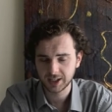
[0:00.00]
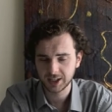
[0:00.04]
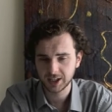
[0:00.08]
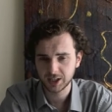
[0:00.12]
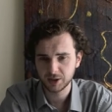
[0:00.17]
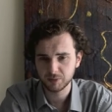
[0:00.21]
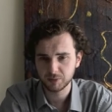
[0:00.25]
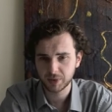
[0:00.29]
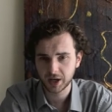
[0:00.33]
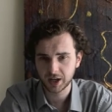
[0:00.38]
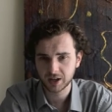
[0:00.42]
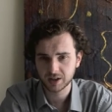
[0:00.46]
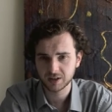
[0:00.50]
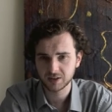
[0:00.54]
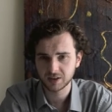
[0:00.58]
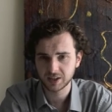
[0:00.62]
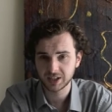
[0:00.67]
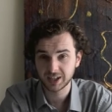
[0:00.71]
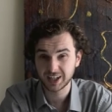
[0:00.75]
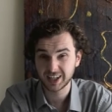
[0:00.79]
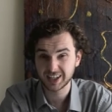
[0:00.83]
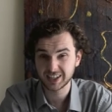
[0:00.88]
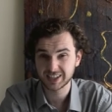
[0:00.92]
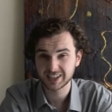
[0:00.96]
back
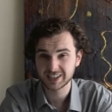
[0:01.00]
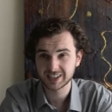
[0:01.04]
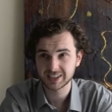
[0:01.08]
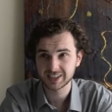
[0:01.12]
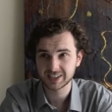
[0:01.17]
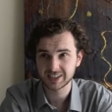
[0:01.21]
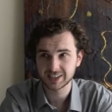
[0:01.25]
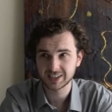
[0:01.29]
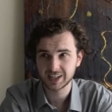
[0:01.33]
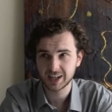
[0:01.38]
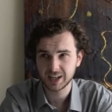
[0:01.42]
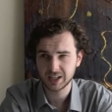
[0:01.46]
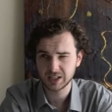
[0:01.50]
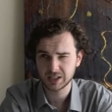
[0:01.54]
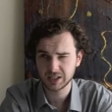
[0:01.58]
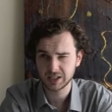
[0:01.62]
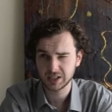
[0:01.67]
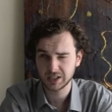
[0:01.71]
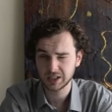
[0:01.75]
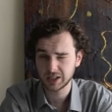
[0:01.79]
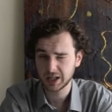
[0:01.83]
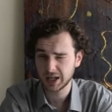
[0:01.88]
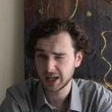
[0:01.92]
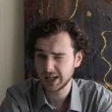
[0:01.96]
in the late
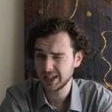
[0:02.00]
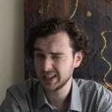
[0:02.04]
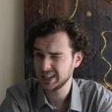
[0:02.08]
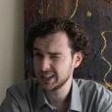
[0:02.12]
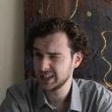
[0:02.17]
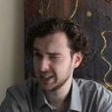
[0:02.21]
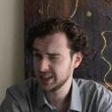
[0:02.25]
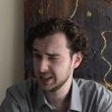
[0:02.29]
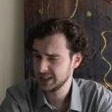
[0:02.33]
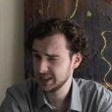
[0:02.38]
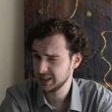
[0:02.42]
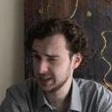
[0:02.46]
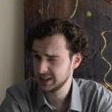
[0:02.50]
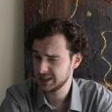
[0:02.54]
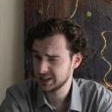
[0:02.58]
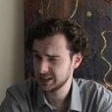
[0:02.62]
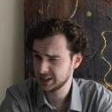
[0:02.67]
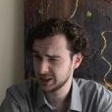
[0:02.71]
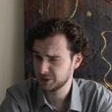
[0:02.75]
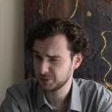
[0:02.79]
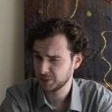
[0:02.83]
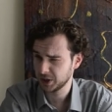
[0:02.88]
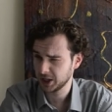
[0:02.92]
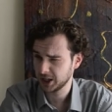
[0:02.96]

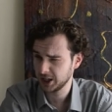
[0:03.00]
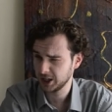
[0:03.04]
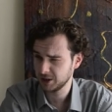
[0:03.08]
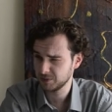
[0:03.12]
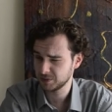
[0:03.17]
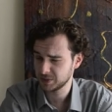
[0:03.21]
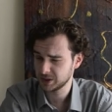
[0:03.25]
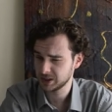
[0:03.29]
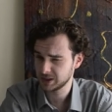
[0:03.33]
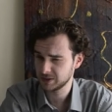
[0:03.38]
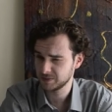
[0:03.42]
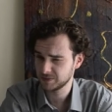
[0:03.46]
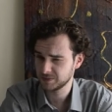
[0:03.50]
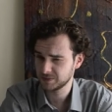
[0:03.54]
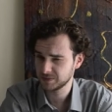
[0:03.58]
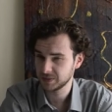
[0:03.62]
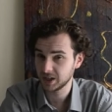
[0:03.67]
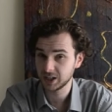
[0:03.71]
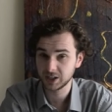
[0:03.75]
1880s, perhaps?